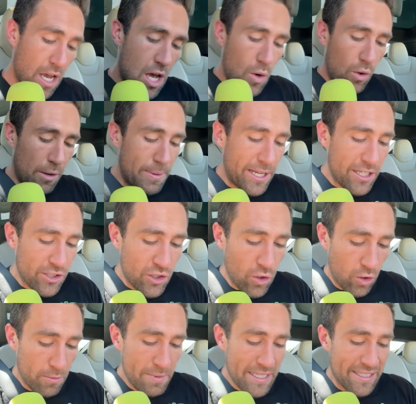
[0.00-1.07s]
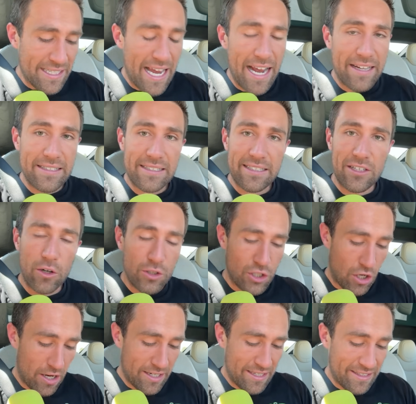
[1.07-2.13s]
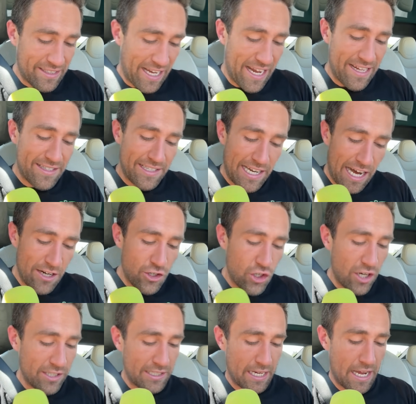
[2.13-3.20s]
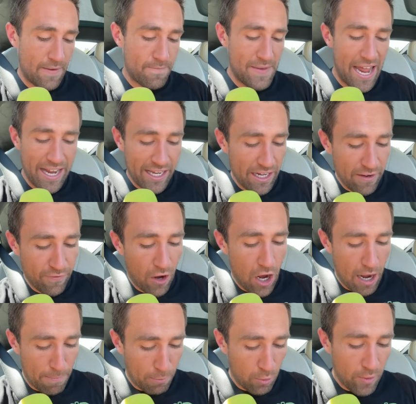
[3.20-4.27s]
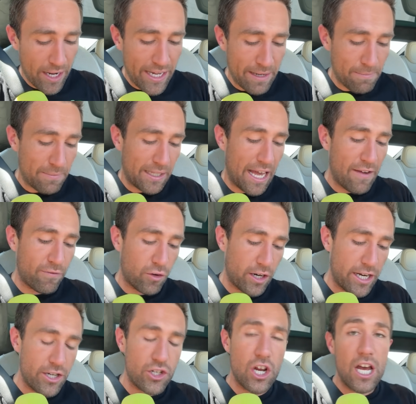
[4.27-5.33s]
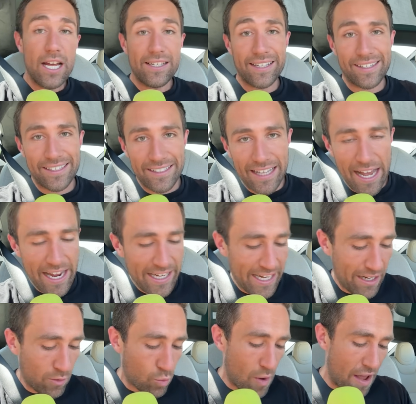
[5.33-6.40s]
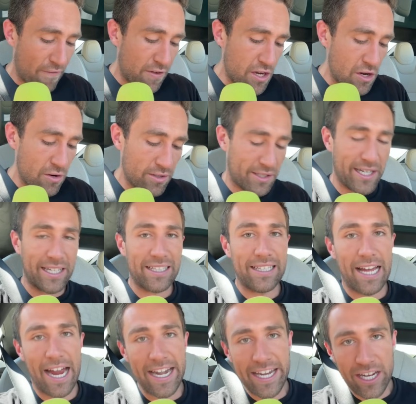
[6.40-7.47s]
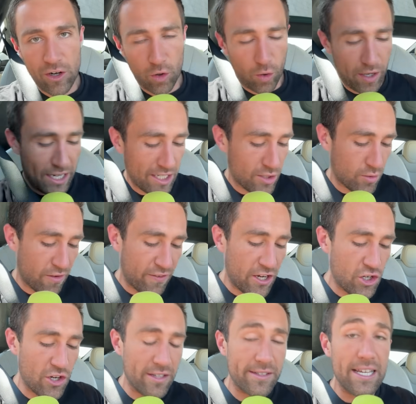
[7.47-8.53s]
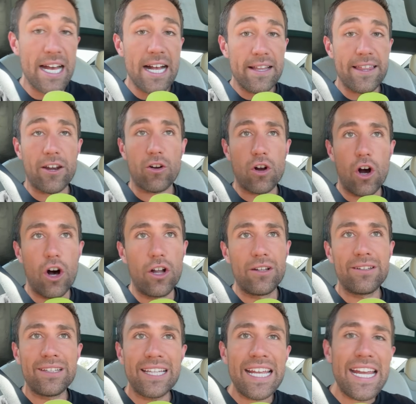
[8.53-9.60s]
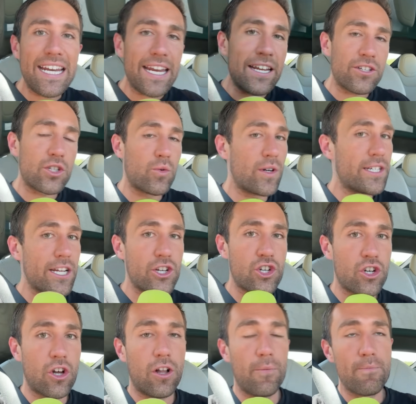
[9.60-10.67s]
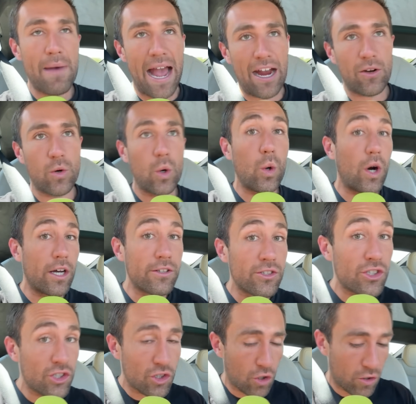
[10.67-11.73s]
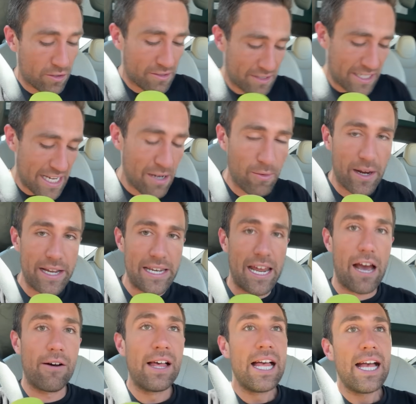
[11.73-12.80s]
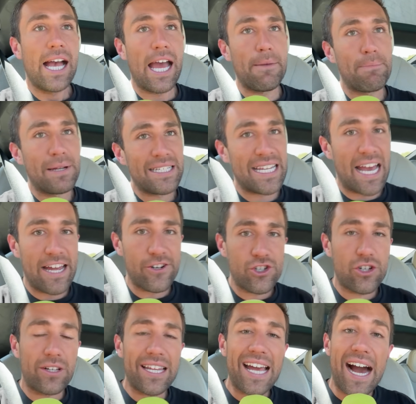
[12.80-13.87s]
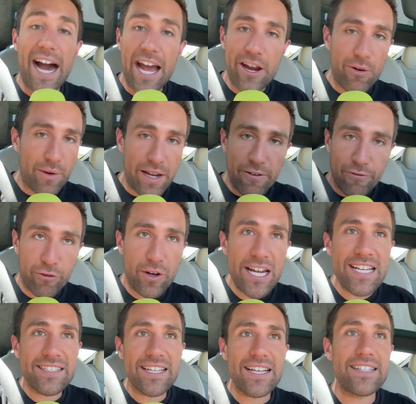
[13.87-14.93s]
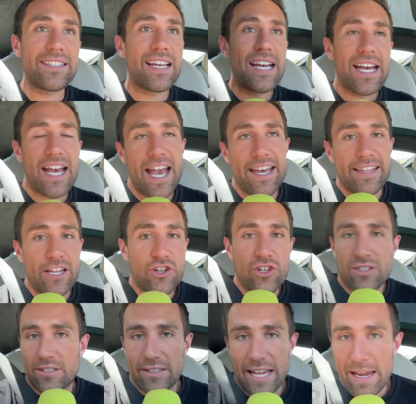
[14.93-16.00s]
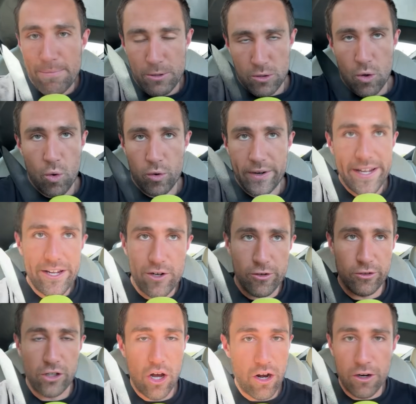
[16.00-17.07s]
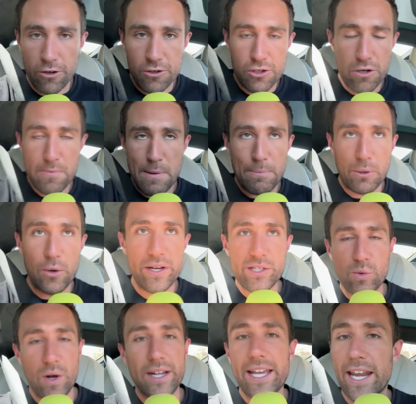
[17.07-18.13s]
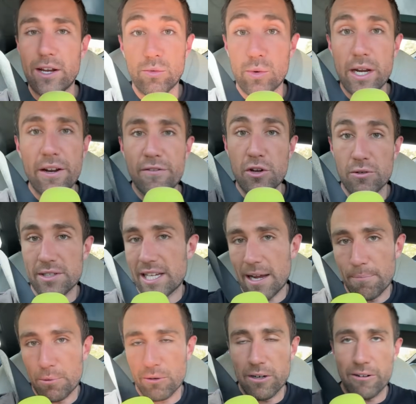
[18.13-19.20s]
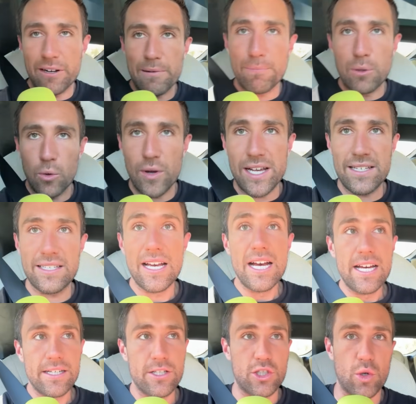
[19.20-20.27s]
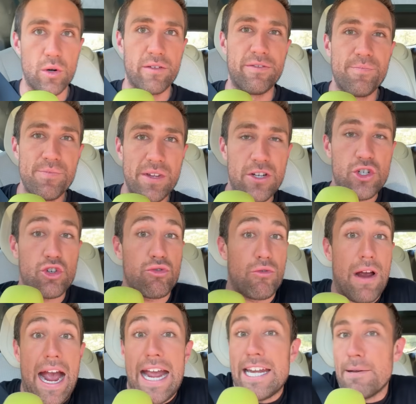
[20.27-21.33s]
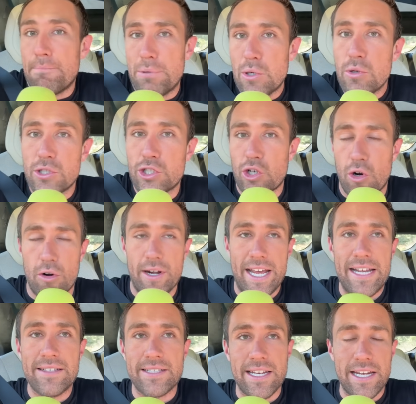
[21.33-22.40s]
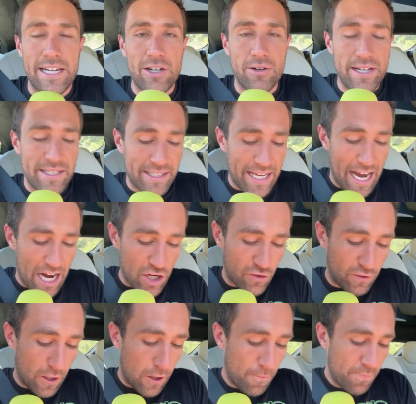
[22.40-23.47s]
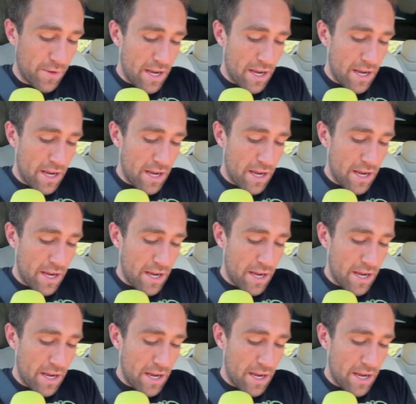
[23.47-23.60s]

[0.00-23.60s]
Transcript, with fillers: Well, because Goldman Sachs goes on to say it's not just negative operating leverage, declining revenues, declining earnings revisions that are all leading to additional macro uncertainty right now and potentially hiring freezes and then just labor hoarding your longer term employees while getting rid of your temporary employees to sort of try to boost earnings and increase cash flow.